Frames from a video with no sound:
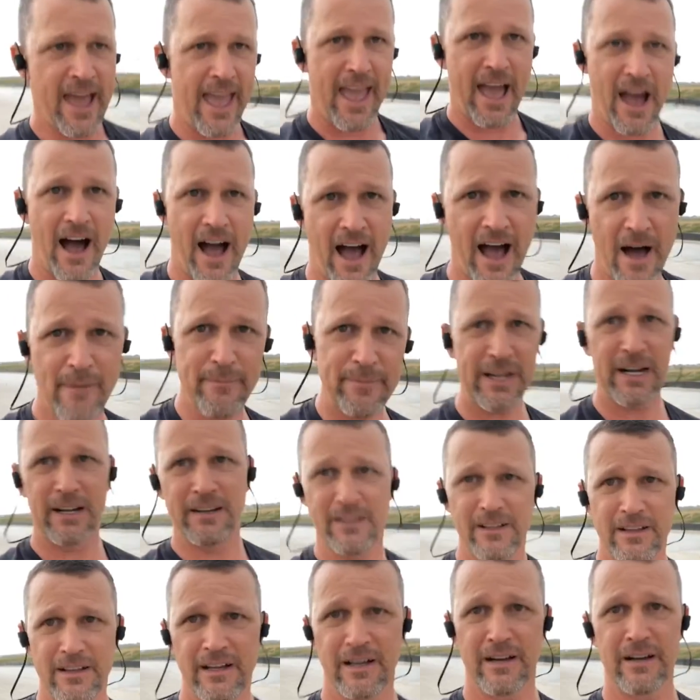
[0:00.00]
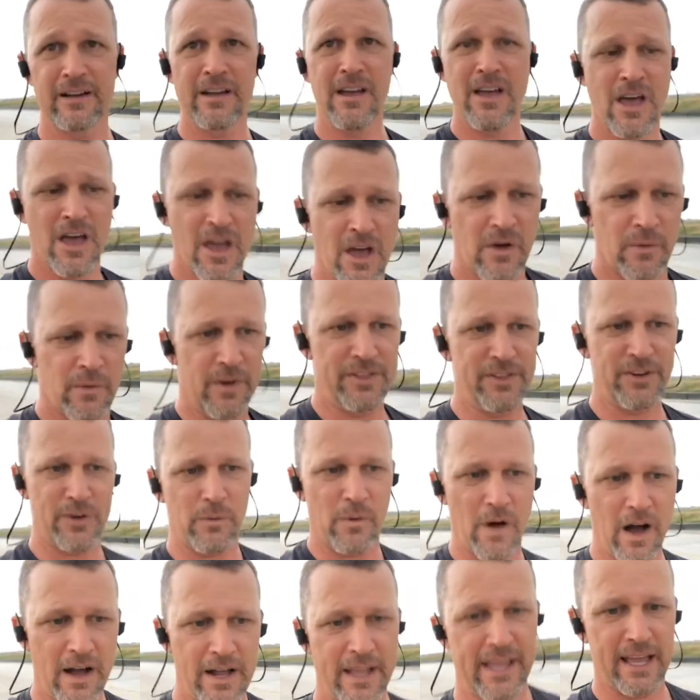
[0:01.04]
humming along with your
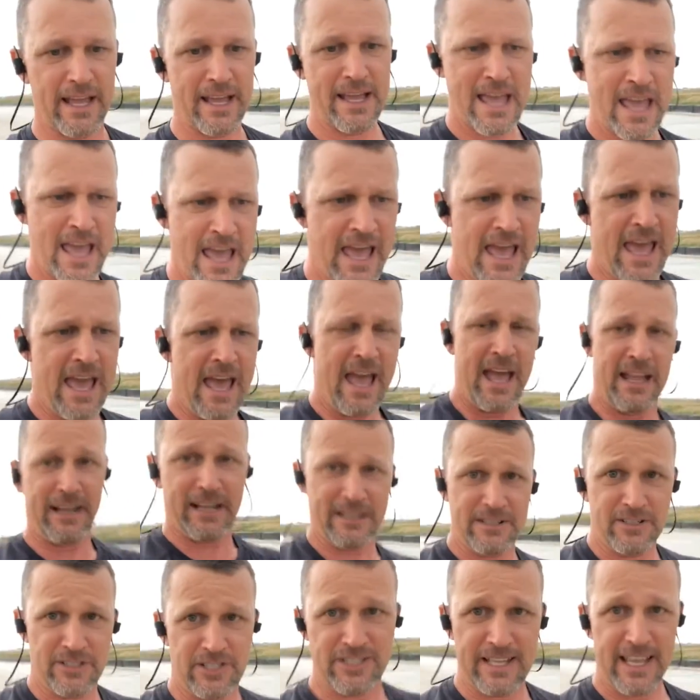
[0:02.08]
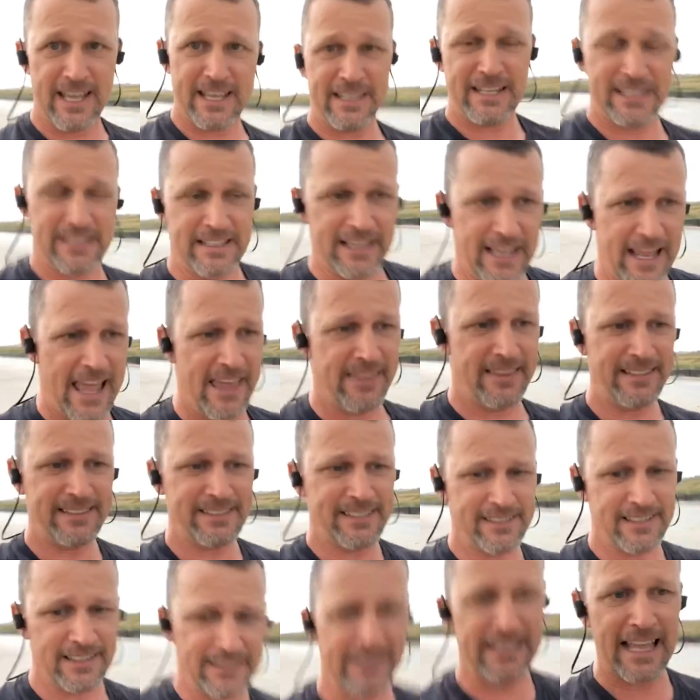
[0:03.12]
walking and understanding that, hey, this is a
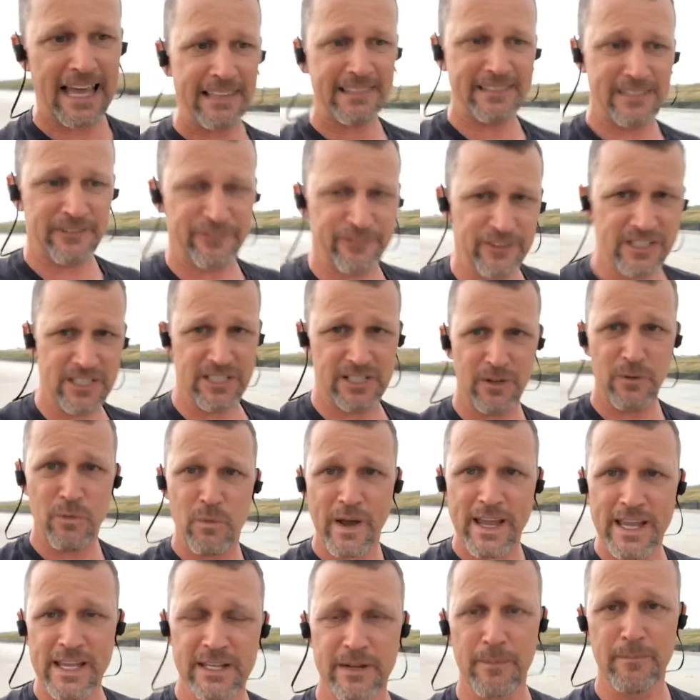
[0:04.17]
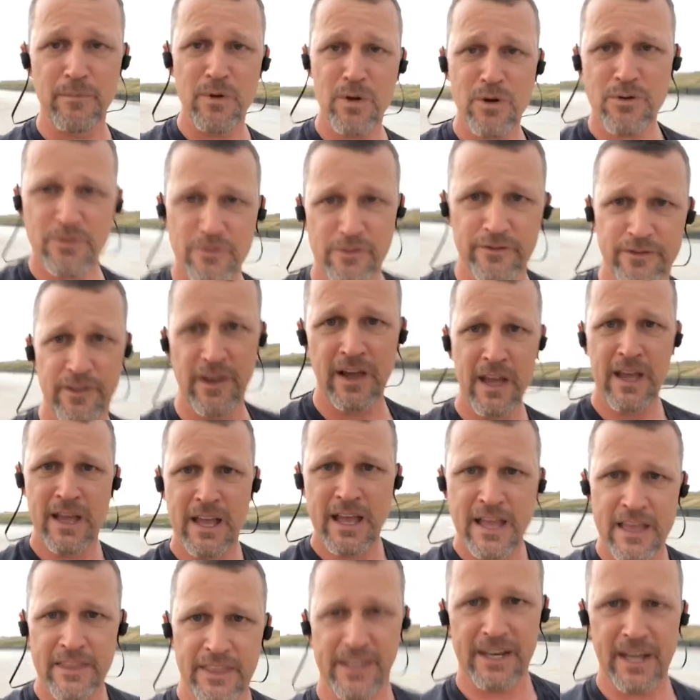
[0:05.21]
less efficient way to move
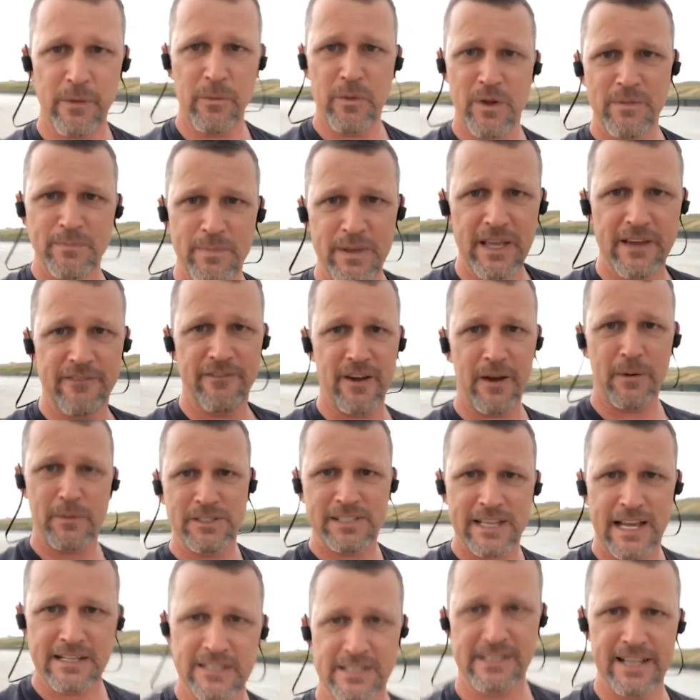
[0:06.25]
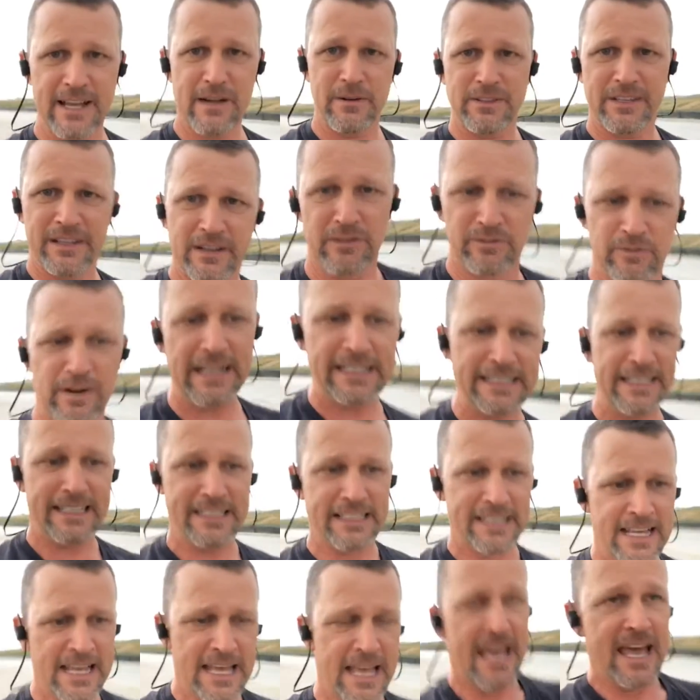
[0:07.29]
than I would be if I was actually out there running.
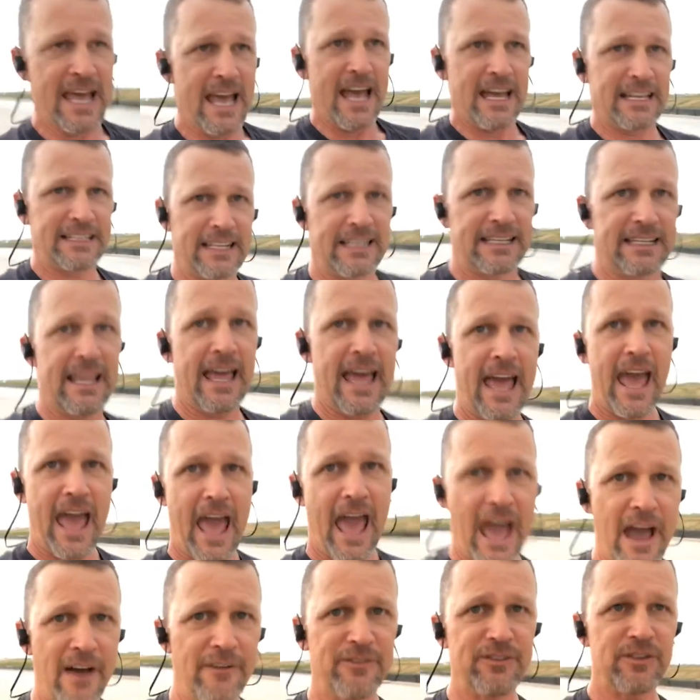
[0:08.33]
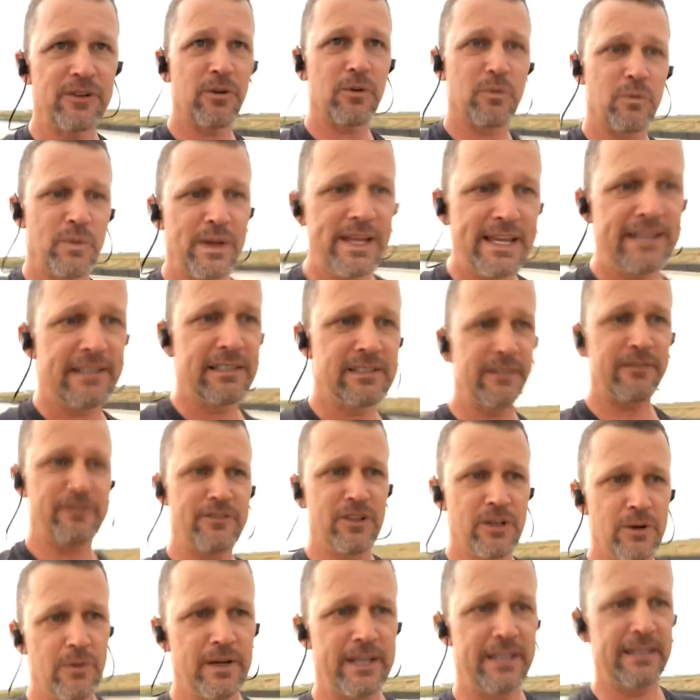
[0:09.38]
And then after weeks of
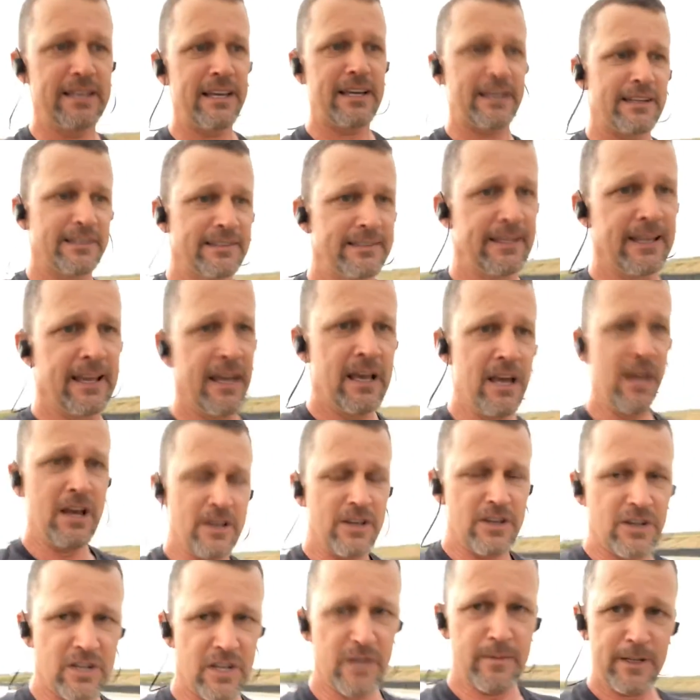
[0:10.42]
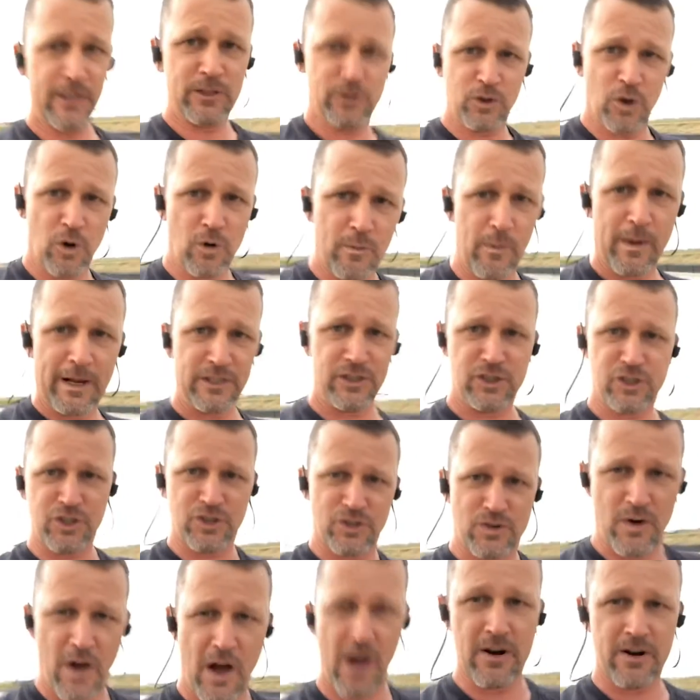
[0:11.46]
doing this, you're going to be so much
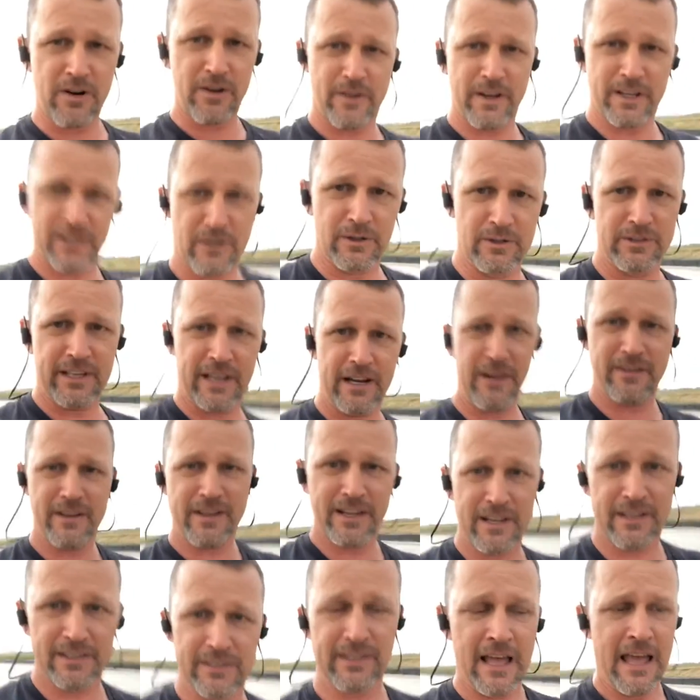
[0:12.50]
stronger in those areas